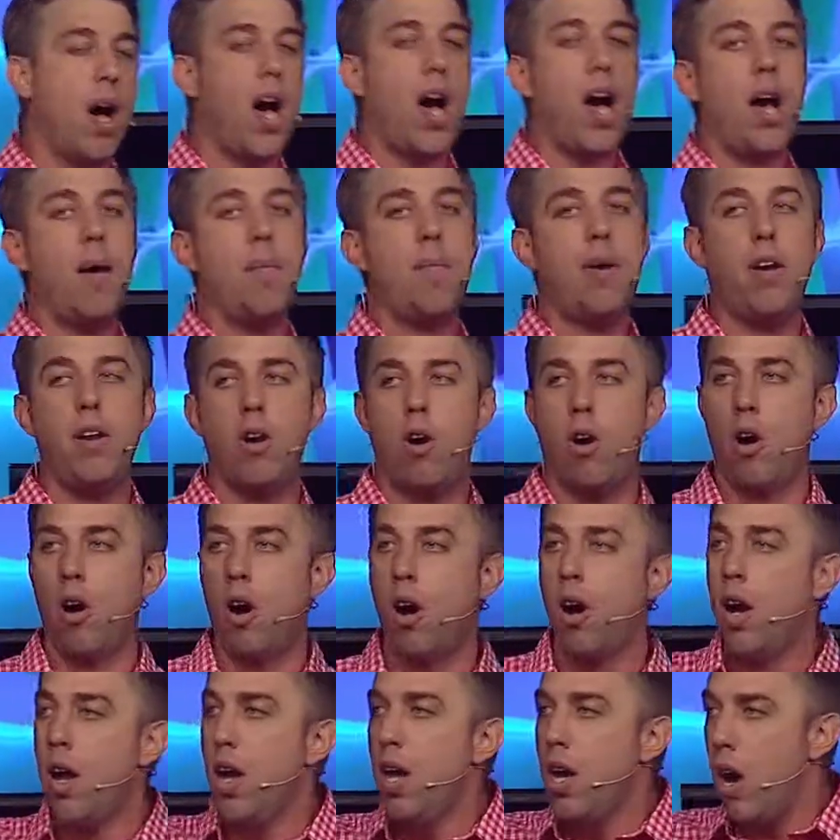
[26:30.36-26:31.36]
Muhammad
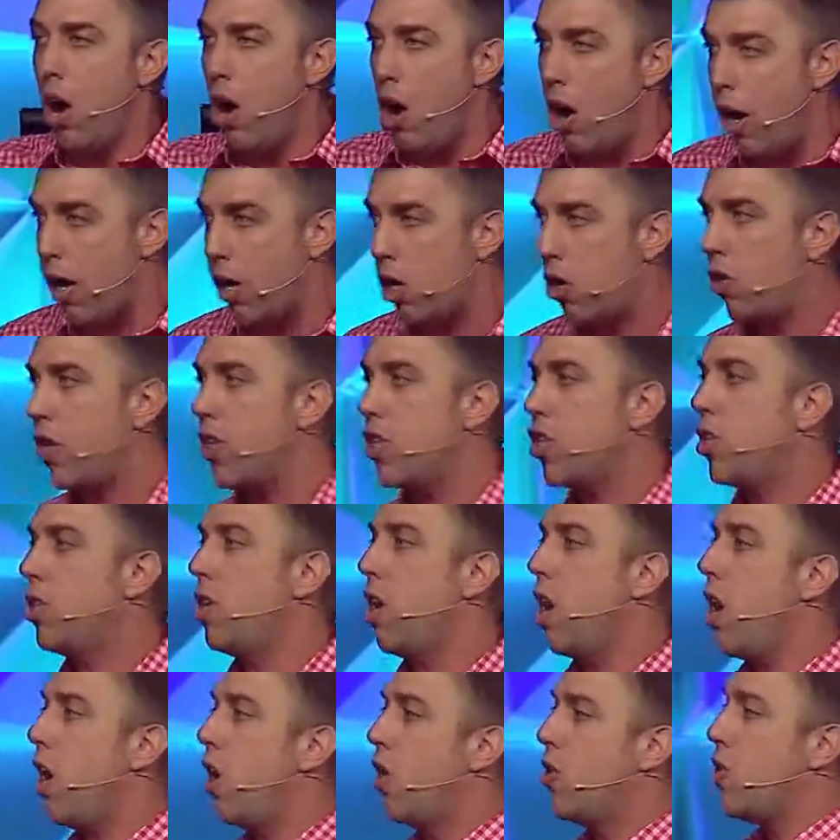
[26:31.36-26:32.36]
or Hari
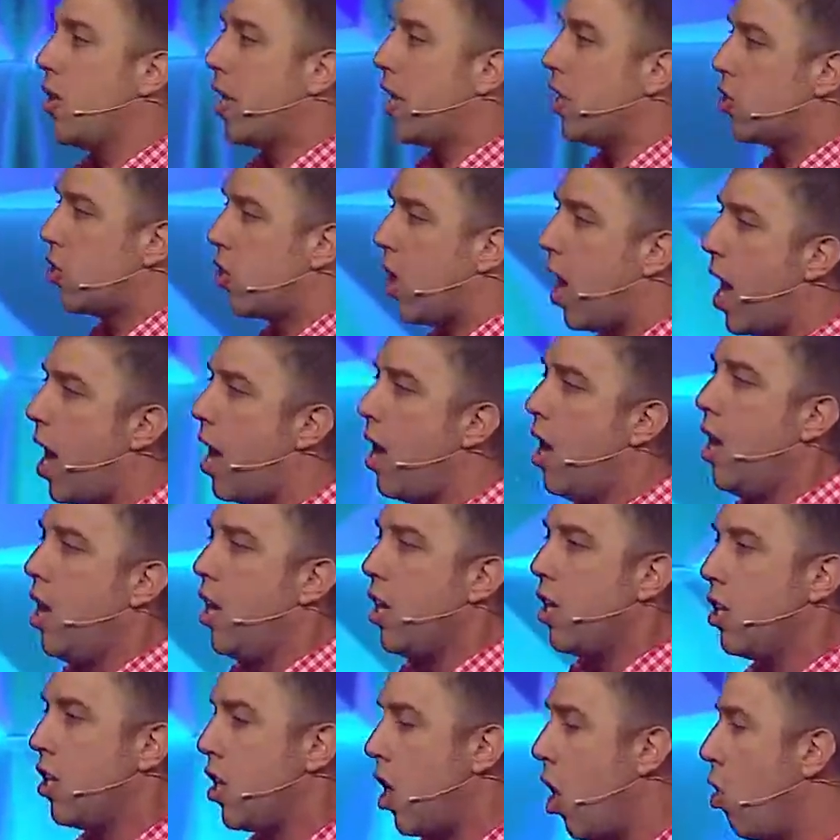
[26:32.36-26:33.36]
Krishna, or you can try
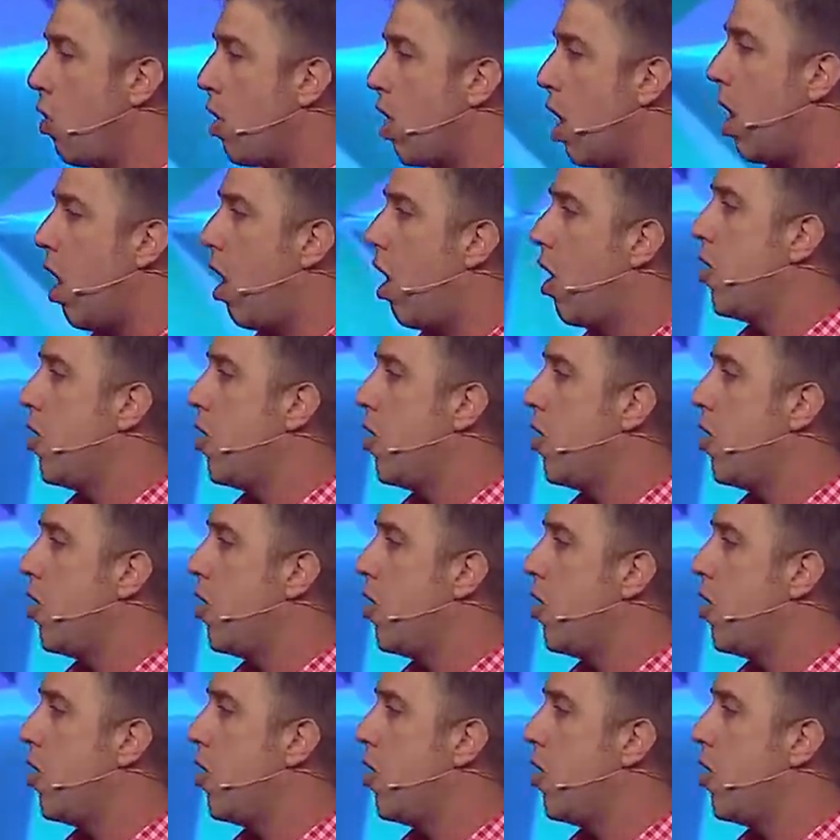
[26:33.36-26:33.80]
yoga,